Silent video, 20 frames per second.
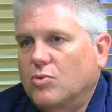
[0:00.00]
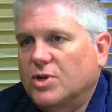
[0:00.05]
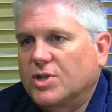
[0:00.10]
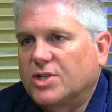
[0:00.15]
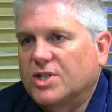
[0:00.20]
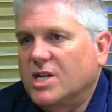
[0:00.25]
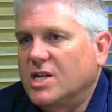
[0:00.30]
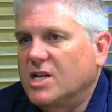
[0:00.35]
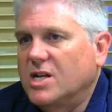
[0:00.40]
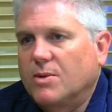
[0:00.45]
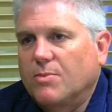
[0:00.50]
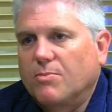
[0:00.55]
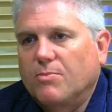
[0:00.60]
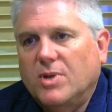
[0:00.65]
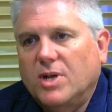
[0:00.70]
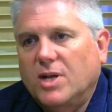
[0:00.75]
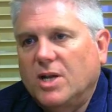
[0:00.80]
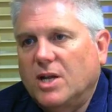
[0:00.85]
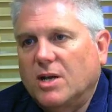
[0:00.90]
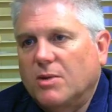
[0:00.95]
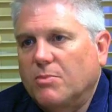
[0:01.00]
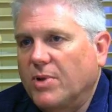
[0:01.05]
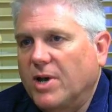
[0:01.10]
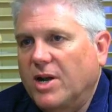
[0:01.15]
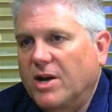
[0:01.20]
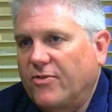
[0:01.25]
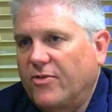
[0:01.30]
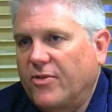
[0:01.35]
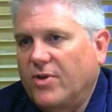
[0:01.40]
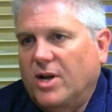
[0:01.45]
We're seeing an immediate
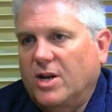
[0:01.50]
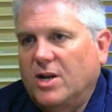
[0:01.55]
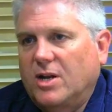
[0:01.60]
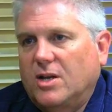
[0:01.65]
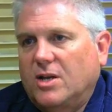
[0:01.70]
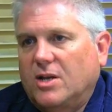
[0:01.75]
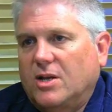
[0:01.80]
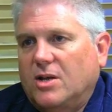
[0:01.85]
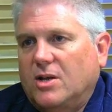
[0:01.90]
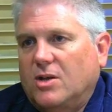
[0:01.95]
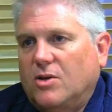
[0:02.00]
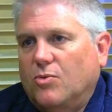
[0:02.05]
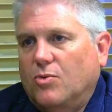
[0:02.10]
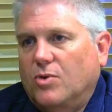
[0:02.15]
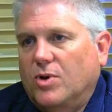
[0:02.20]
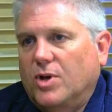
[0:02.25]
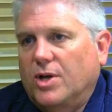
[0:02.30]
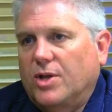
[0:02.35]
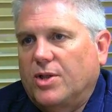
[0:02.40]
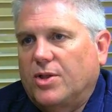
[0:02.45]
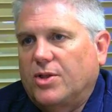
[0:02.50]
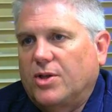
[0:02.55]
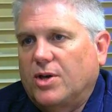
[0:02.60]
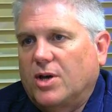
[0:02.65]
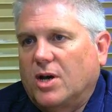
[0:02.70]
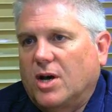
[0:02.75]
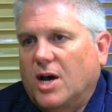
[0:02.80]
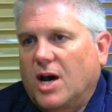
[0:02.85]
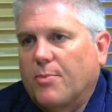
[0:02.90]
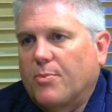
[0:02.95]
benefit with
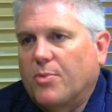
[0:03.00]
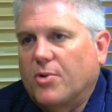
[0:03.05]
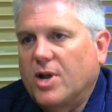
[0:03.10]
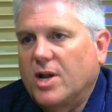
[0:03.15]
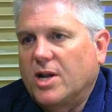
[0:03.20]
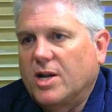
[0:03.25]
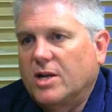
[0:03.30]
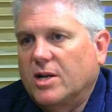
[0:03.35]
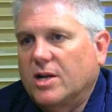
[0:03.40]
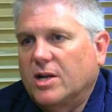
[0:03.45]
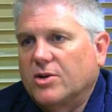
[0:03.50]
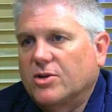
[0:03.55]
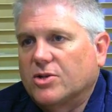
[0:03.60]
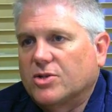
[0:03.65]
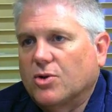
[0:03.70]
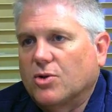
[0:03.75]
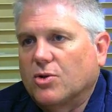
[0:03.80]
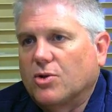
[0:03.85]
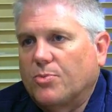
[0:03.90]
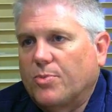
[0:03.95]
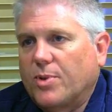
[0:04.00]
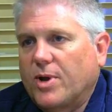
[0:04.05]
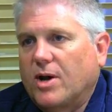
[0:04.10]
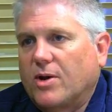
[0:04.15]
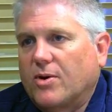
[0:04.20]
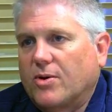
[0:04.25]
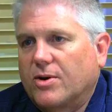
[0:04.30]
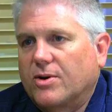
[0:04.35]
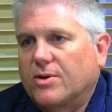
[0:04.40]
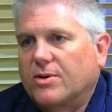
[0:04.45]
operating under solar
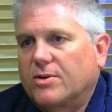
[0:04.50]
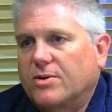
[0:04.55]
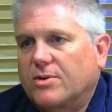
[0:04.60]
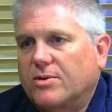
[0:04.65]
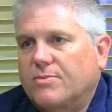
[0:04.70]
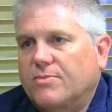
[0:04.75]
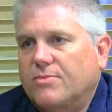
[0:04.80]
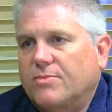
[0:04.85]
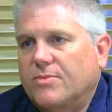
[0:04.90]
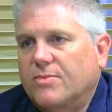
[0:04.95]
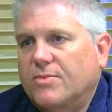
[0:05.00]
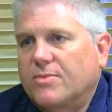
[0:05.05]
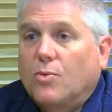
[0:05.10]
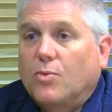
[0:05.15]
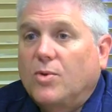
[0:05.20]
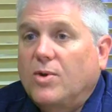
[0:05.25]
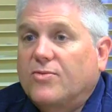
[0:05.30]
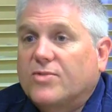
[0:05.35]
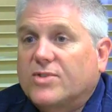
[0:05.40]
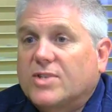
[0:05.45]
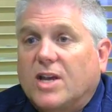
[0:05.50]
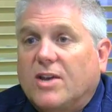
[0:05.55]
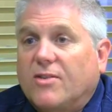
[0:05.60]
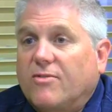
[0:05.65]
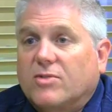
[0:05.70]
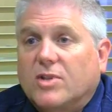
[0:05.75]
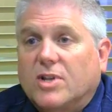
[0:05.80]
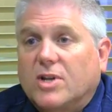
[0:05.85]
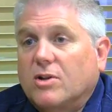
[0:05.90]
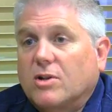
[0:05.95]
power. We've
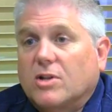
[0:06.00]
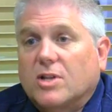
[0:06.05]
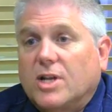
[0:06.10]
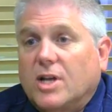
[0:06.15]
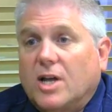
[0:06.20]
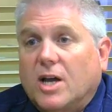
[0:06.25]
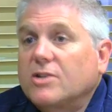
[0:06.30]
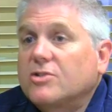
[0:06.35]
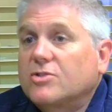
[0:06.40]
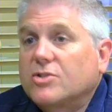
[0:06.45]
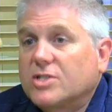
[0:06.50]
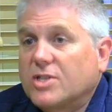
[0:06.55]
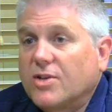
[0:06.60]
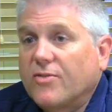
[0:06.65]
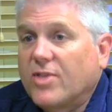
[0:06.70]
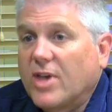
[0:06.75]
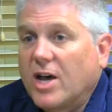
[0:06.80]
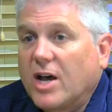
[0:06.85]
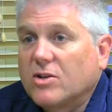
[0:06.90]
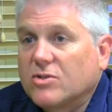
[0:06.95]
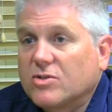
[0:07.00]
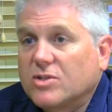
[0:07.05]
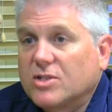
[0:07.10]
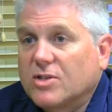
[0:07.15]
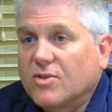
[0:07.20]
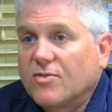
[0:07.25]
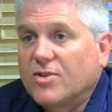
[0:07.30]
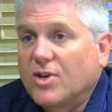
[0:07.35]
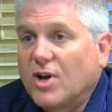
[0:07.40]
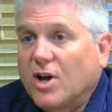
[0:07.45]
saved literally hundreds of thousands
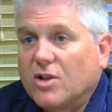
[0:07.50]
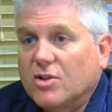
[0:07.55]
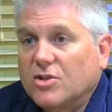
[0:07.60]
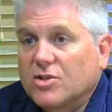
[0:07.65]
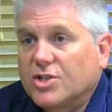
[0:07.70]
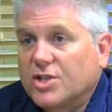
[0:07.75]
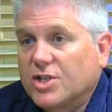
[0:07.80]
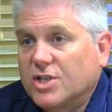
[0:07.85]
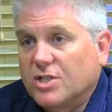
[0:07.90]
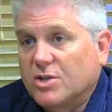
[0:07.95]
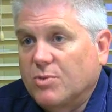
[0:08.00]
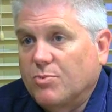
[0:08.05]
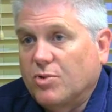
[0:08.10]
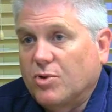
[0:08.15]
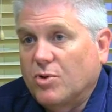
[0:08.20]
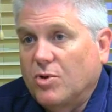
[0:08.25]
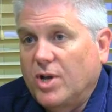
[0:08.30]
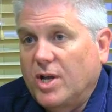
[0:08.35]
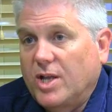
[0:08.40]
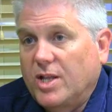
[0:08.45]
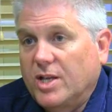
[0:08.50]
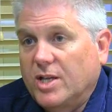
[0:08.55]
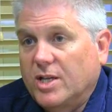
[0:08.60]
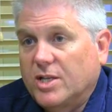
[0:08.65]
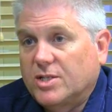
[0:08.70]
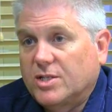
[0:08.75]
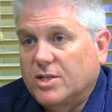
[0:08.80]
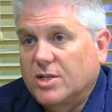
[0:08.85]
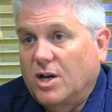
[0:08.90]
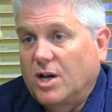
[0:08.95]
of dollars just employing
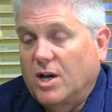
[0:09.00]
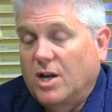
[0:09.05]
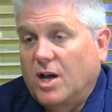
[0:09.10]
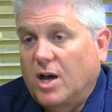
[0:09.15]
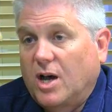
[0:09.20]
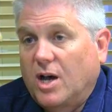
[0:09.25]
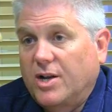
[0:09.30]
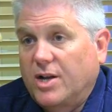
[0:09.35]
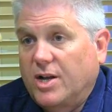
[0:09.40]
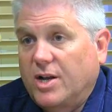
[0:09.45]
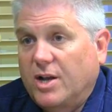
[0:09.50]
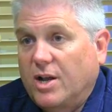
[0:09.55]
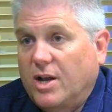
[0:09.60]
this on